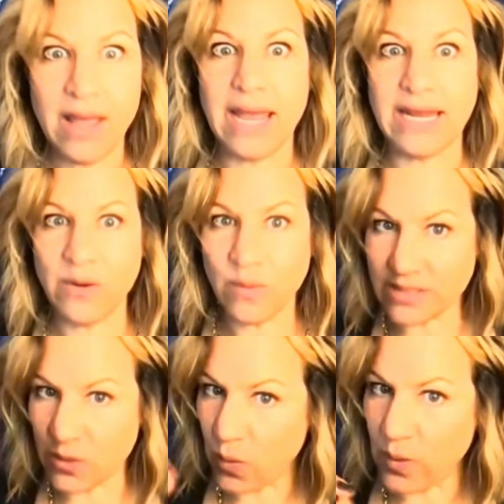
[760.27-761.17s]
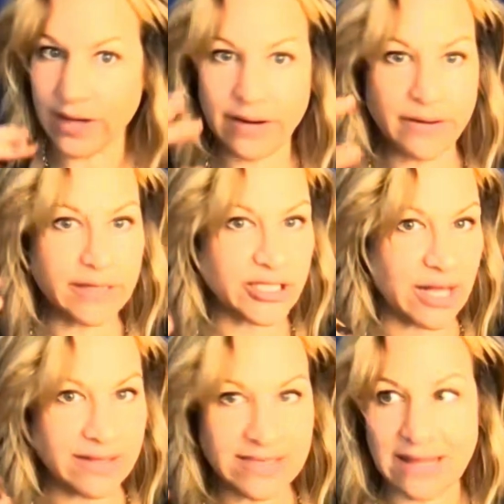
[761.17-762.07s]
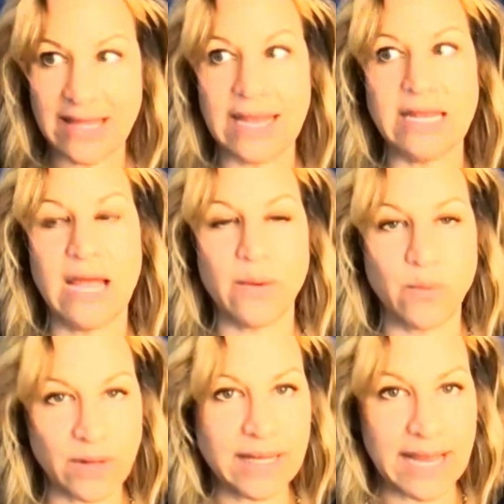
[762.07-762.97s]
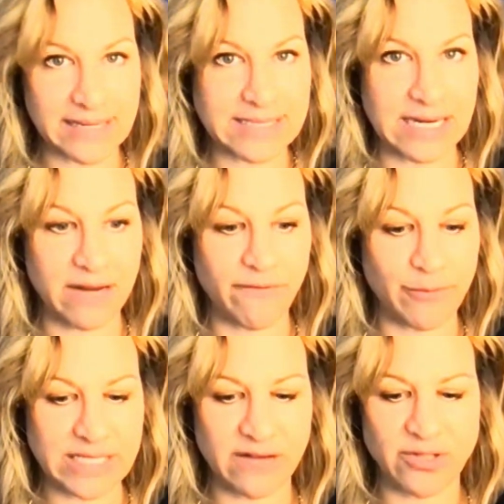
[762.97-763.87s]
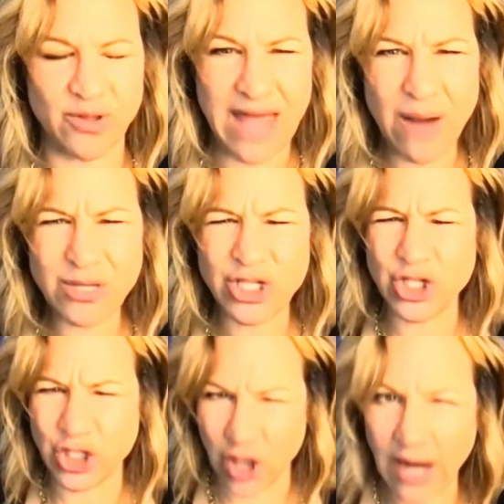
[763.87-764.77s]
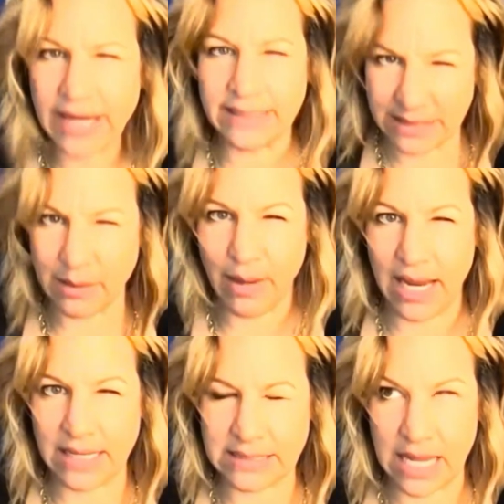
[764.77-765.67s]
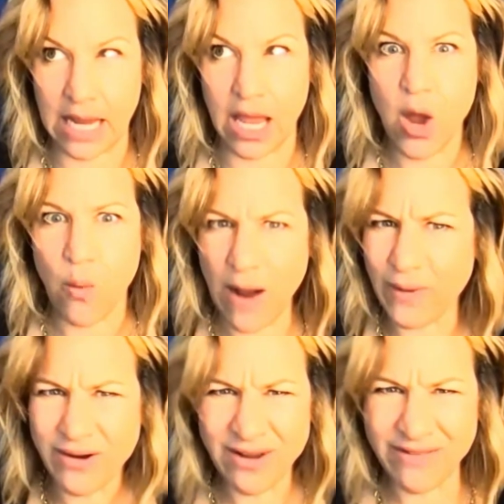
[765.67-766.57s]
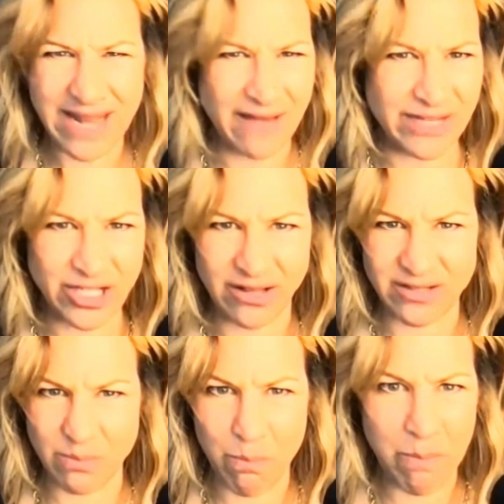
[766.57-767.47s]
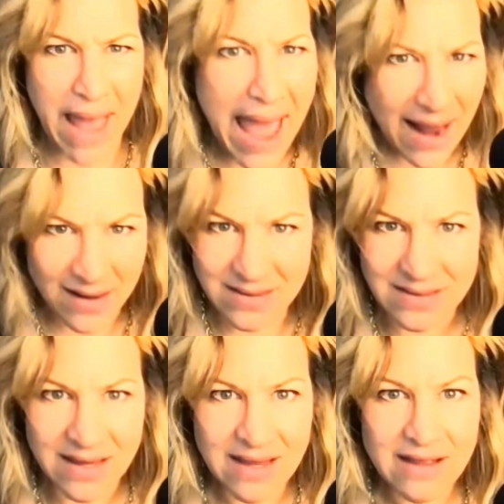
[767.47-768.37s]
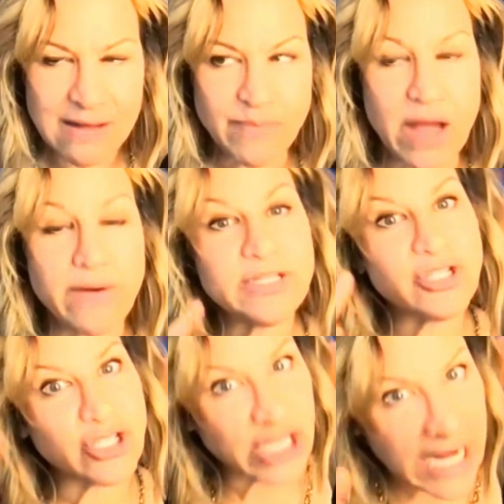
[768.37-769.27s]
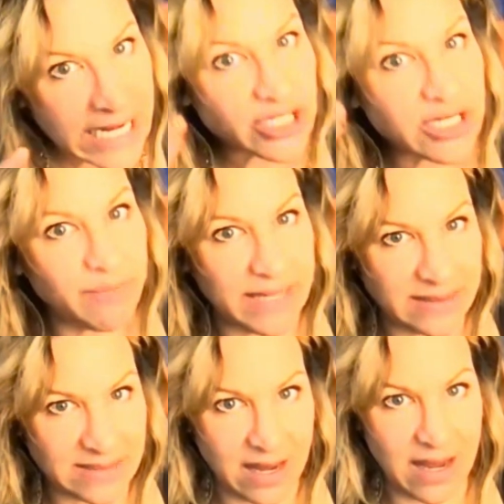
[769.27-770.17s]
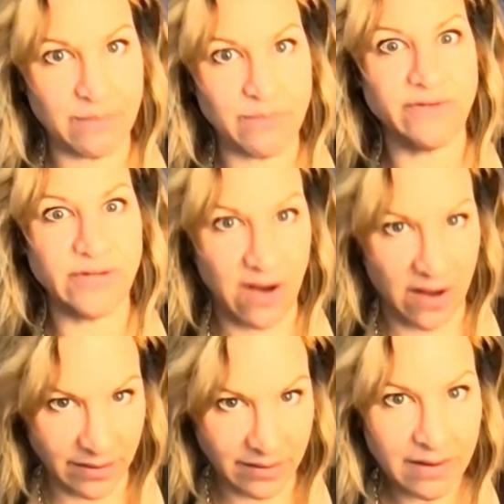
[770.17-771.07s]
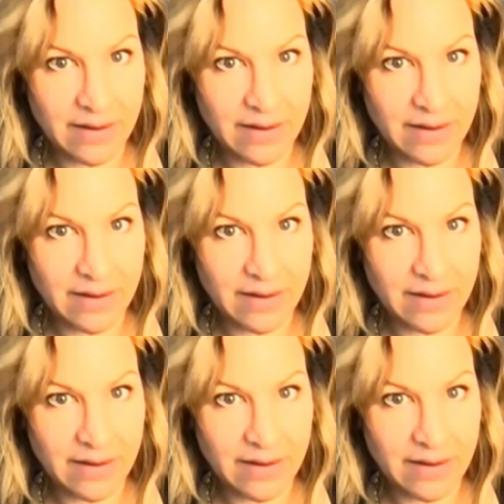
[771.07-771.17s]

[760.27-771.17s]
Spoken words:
And it was a weird jealousy thing. And I really had to stand up for myself. So that was shocking to me as like, wow, we don't even have each other's backs. Now it's changed a bit as time moved on.